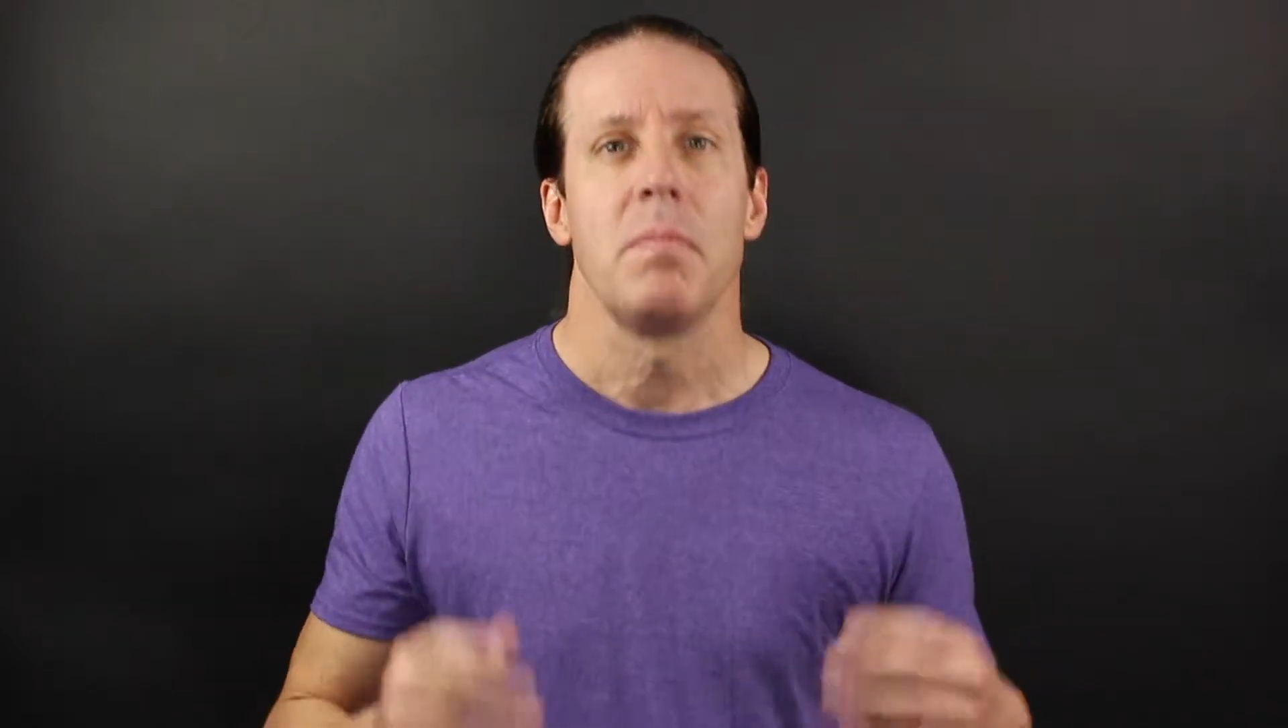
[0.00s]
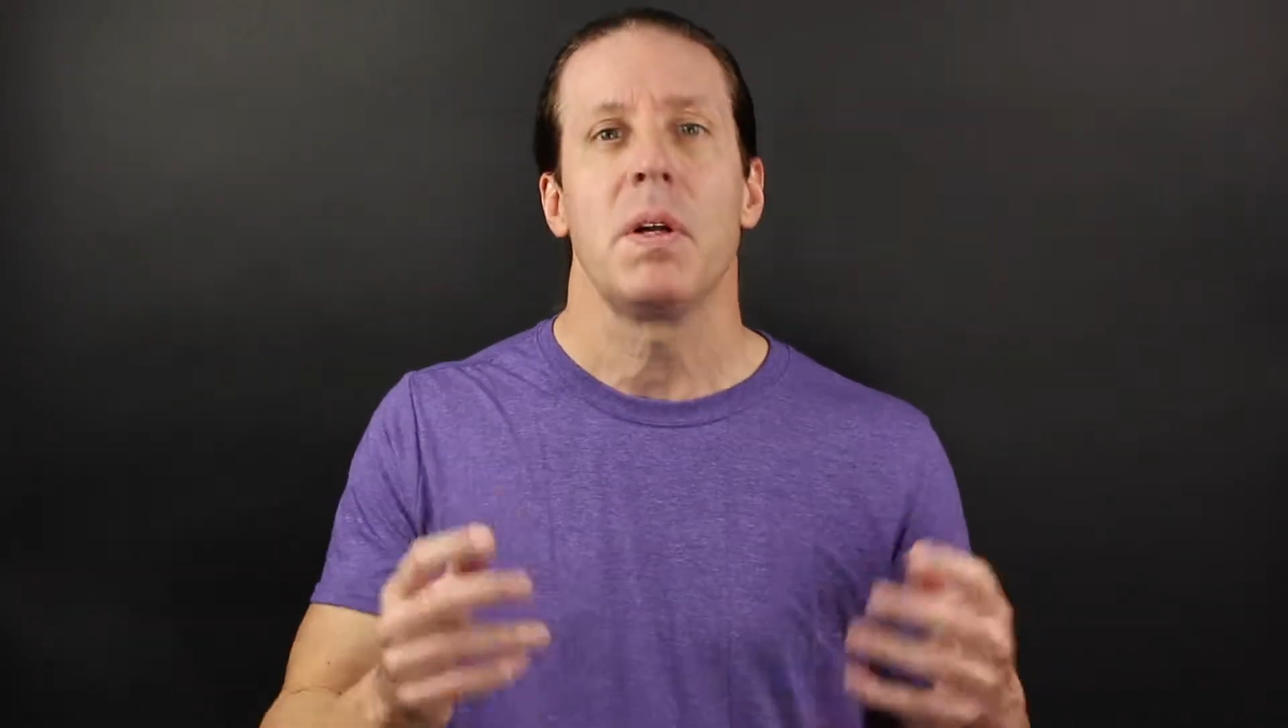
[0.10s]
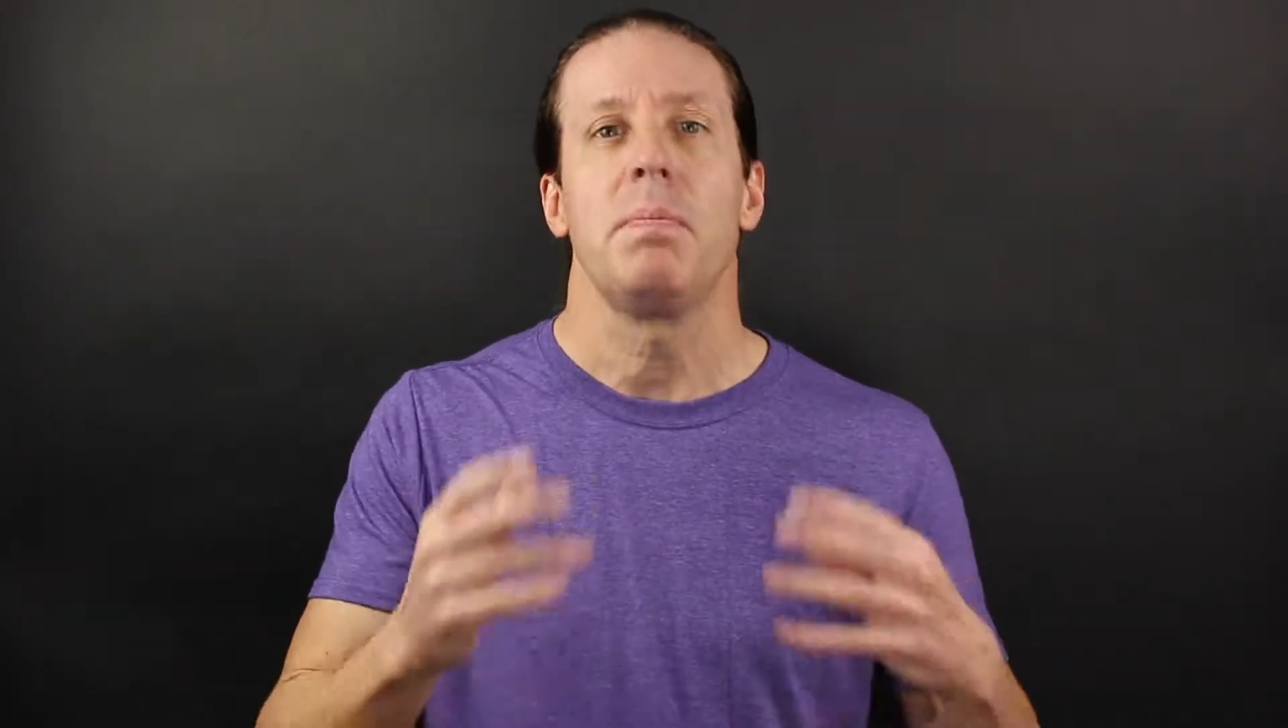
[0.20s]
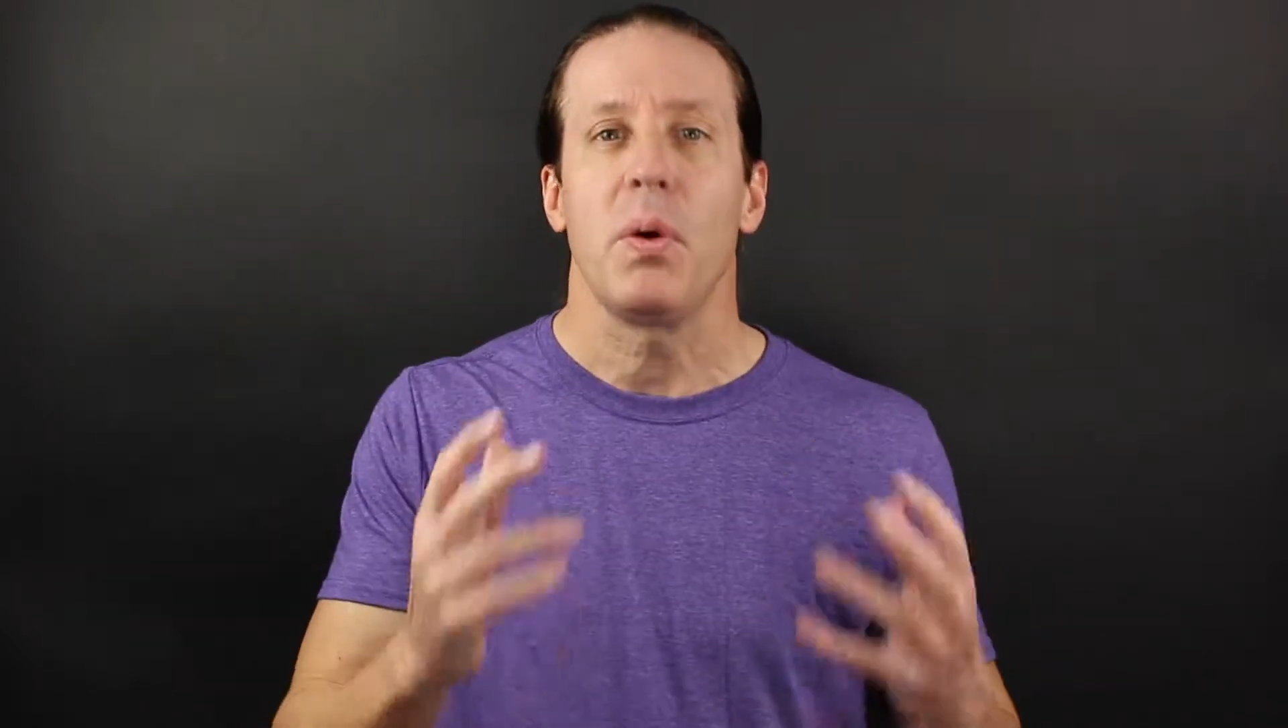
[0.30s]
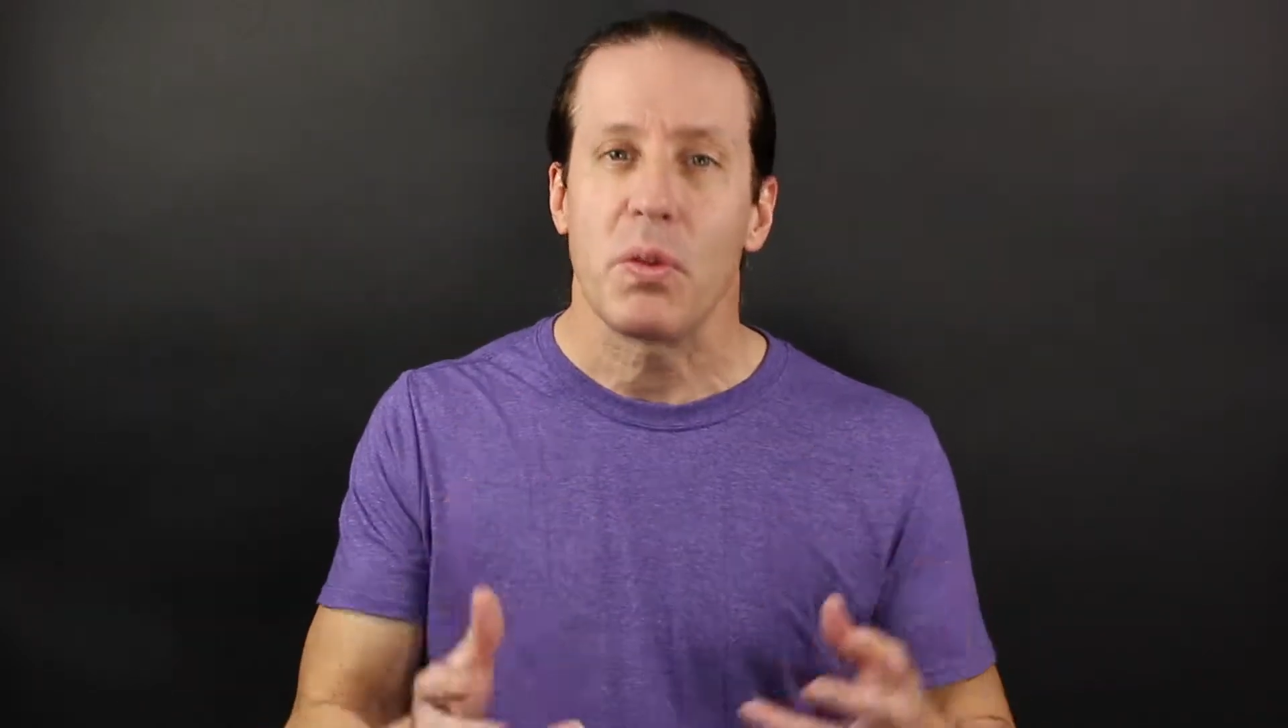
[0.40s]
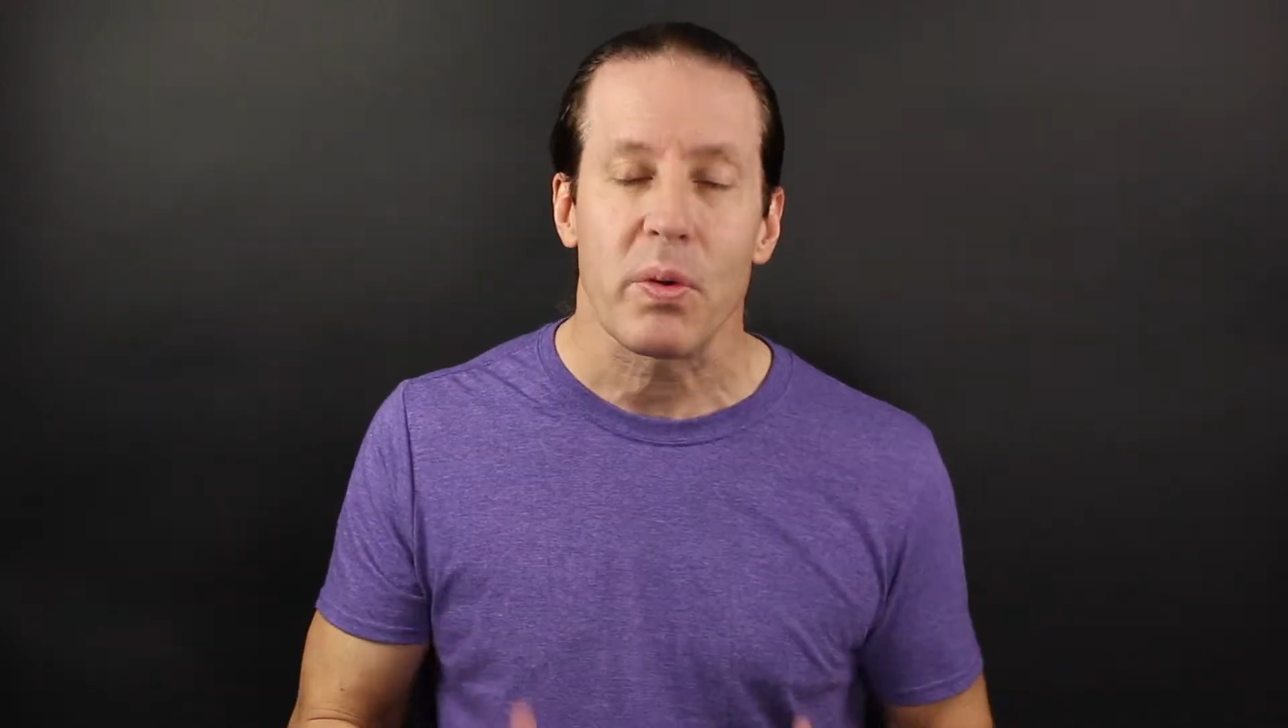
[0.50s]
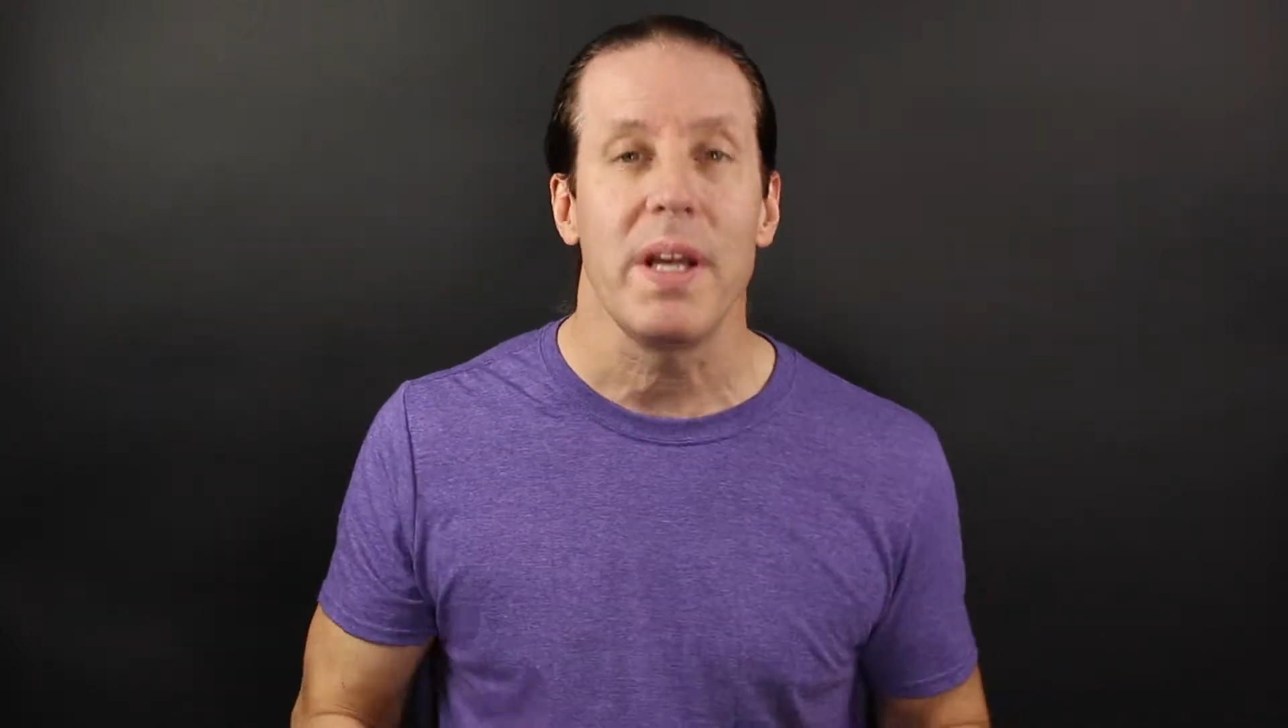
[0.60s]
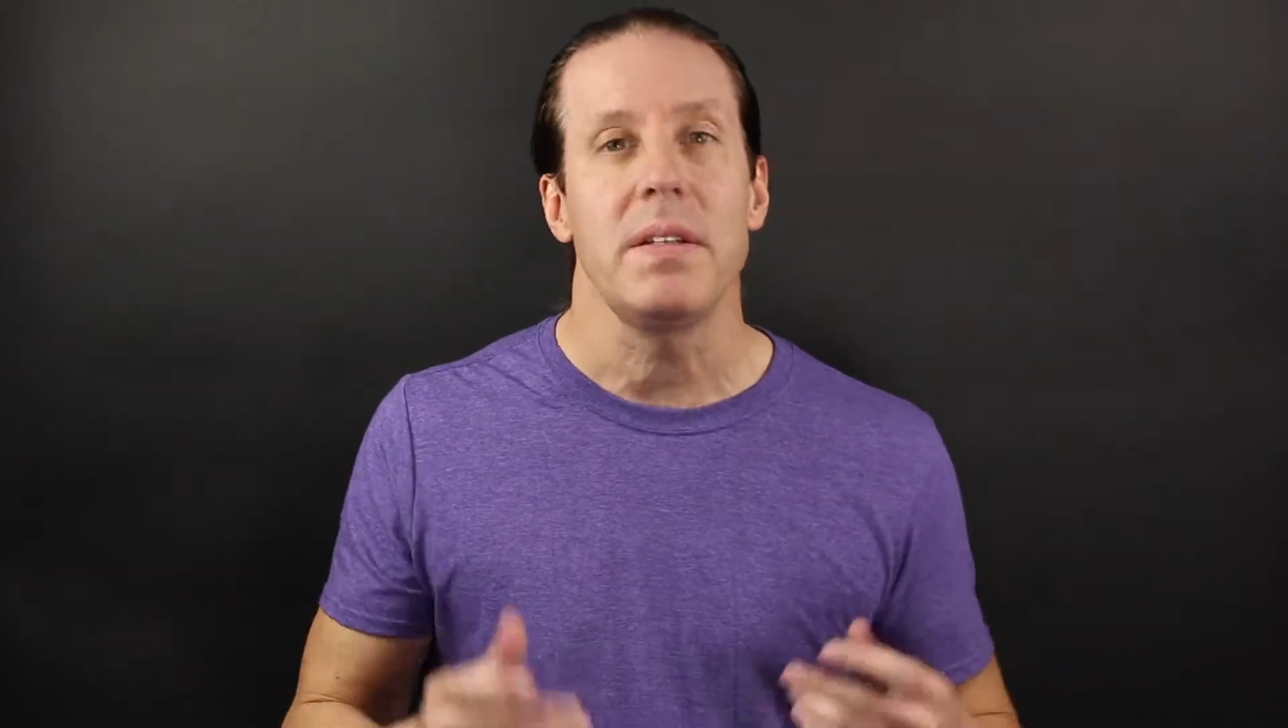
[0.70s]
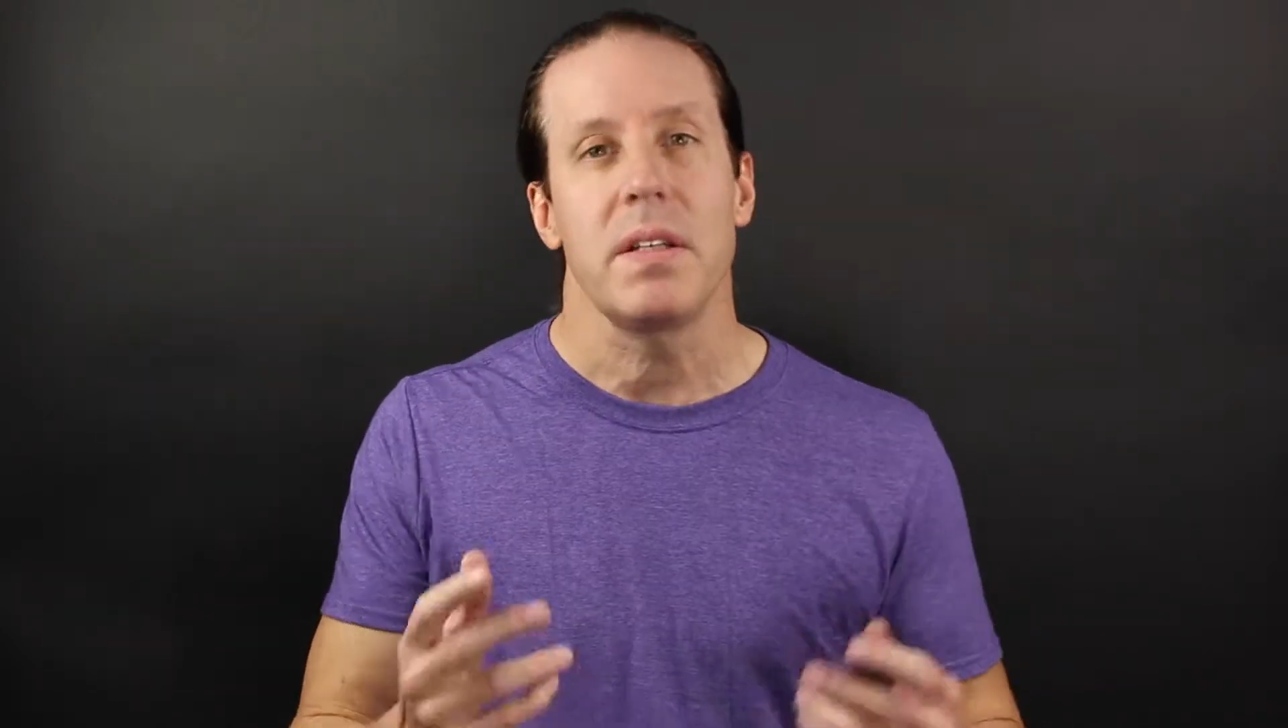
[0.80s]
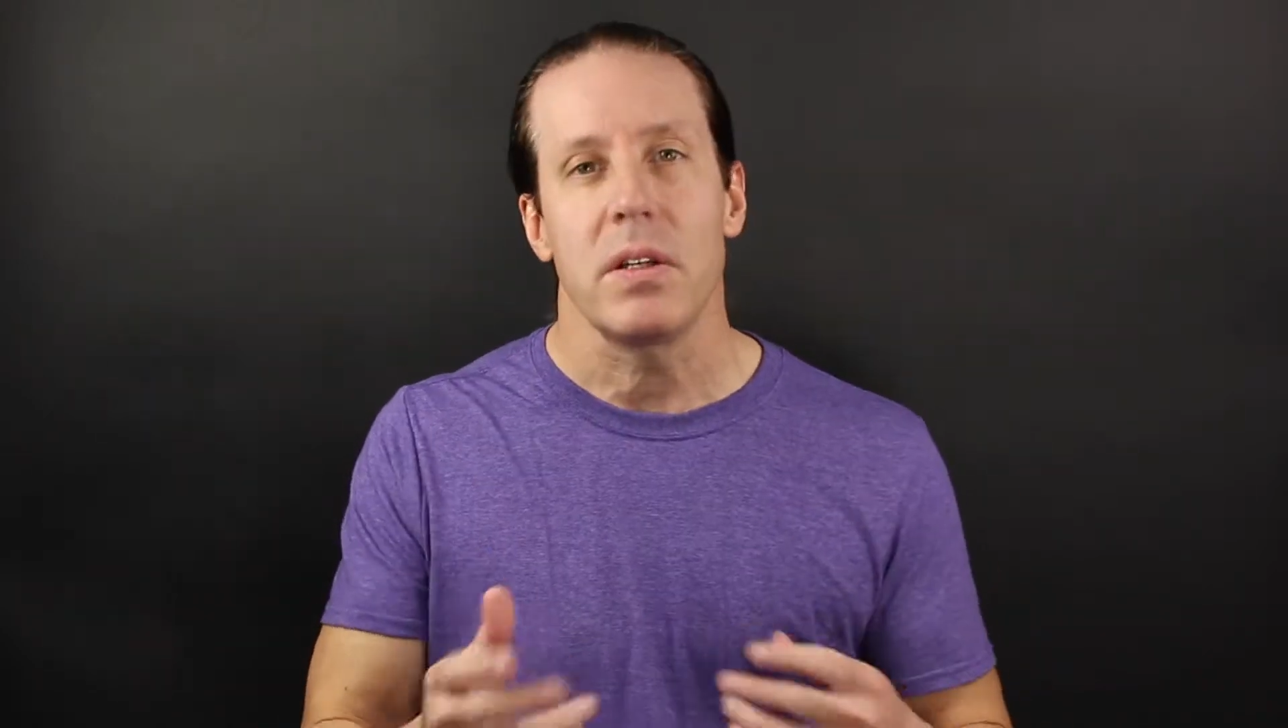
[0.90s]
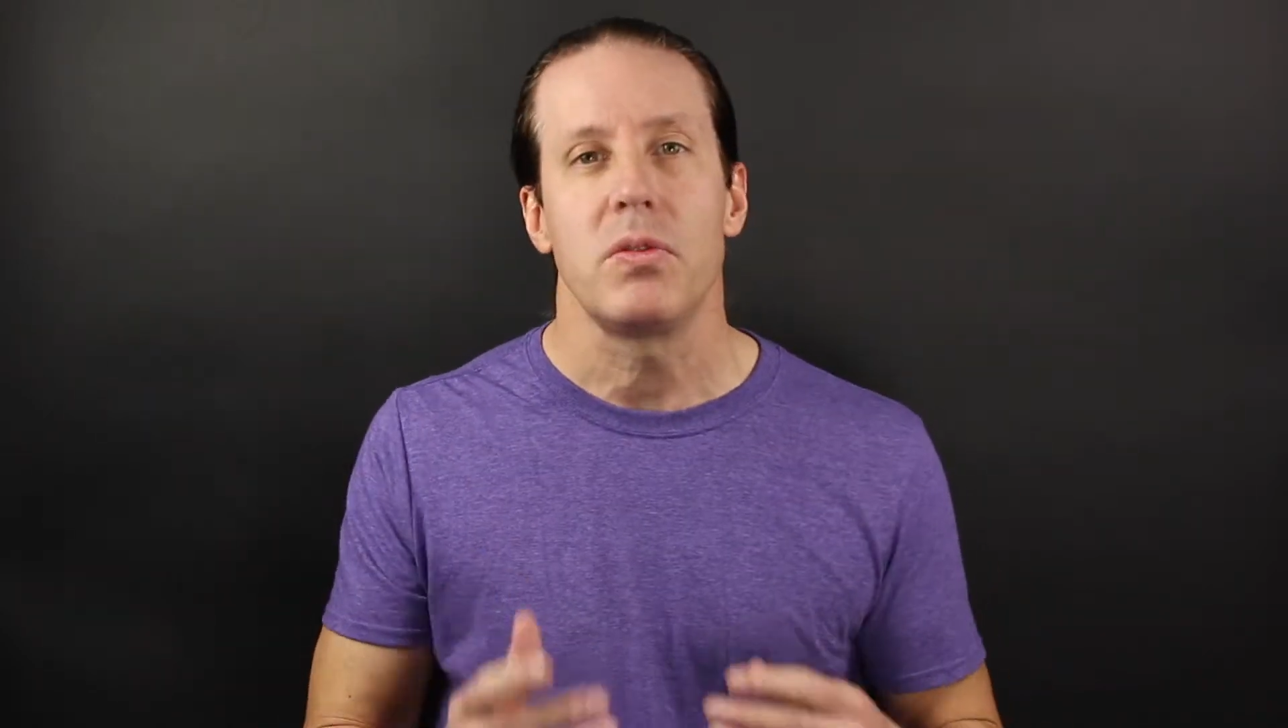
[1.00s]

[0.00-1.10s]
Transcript: But both Tracy